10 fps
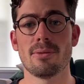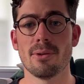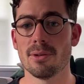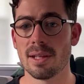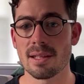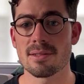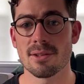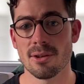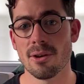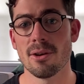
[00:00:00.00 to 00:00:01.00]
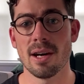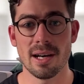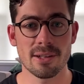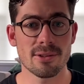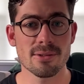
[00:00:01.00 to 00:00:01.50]
for links to her
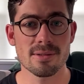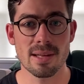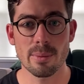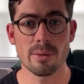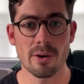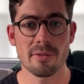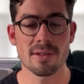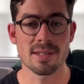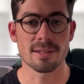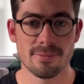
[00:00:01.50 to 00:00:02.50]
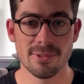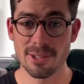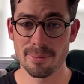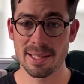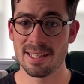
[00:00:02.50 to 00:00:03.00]
articles that we're referencing. We're
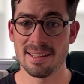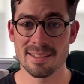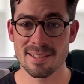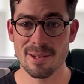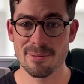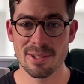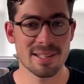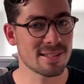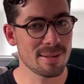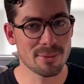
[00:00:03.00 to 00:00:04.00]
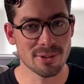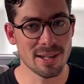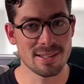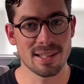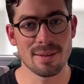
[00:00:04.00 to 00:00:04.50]
not making this up, we're just
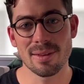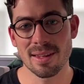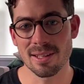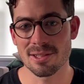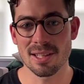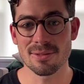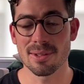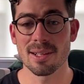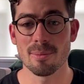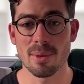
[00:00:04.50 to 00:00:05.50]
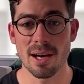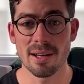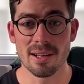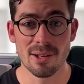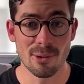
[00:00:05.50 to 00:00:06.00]
summarizing everything she's written
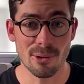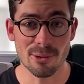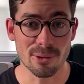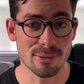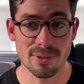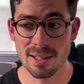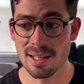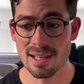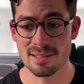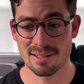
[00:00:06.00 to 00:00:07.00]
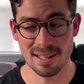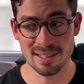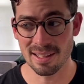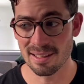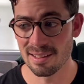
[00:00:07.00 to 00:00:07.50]
about oral for the last
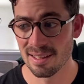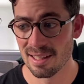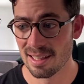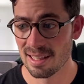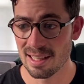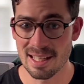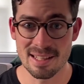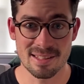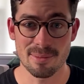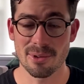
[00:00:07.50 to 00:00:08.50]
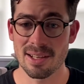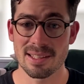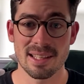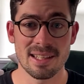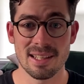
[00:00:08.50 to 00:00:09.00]
decade and
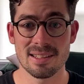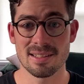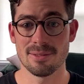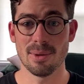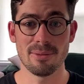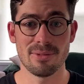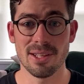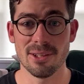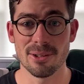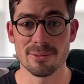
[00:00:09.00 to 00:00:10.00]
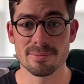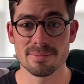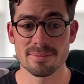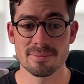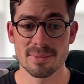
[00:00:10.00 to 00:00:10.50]
summarizing it into one video.
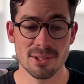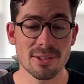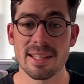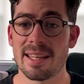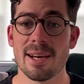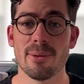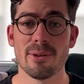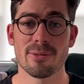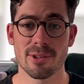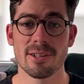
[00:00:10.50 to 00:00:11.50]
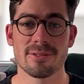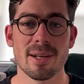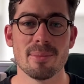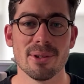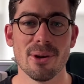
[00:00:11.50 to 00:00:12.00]
But don't take our word for it,
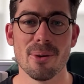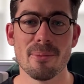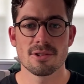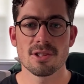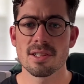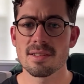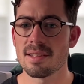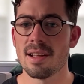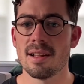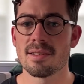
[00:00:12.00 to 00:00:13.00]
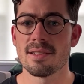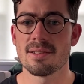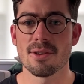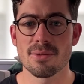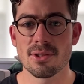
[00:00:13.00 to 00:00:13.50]
read below. Trish's
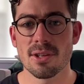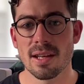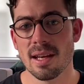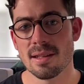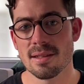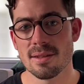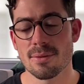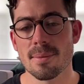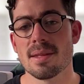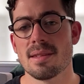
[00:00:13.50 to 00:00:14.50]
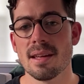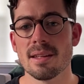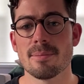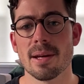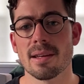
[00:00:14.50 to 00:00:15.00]
analysis of student answers from the
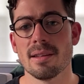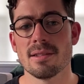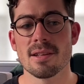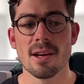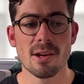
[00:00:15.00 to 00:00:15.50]
standards package